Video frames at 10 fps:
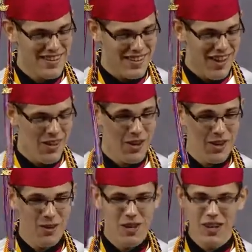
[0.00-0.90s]
Although
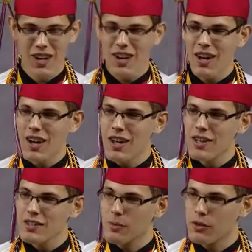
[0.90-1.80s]

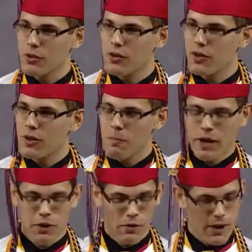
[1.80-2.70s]
some adults here might
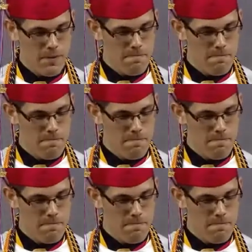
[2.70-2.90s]
agree,